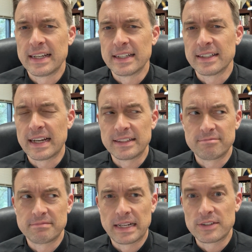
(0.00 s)
I
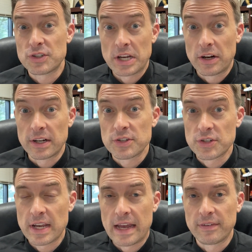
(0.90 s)

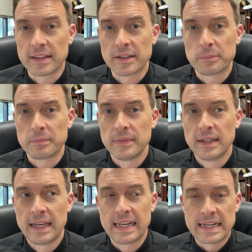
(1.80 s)
cherish having them.
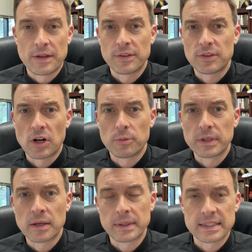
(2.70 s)
And now that they're all
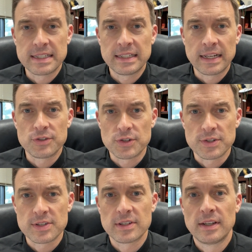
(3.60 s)
becoming
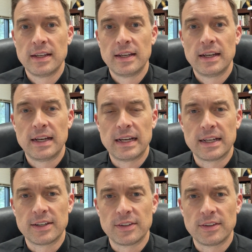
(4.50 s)
teenagers,
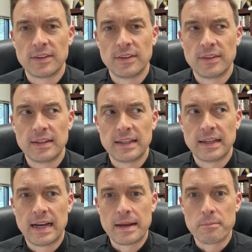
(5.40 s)

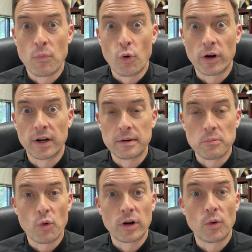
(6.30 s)
I'm more
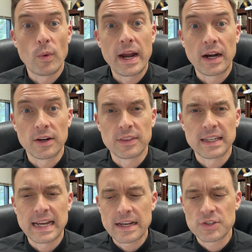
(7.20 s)
and more aware
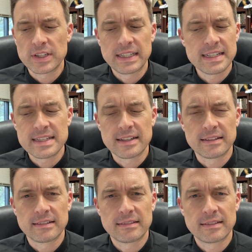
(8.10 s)
that actually it
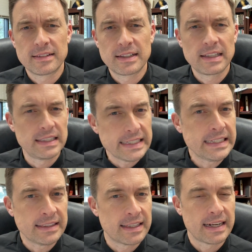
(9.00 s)
isn't
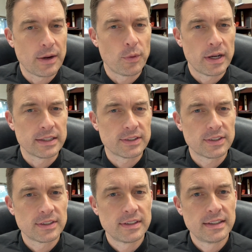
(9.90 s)
clean that I want,
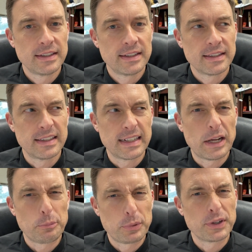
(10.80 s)
that
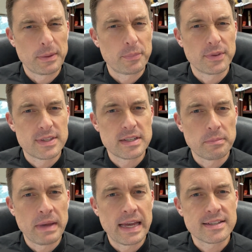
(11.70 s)
I'll put up with
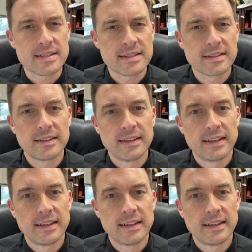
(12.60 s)
some mess,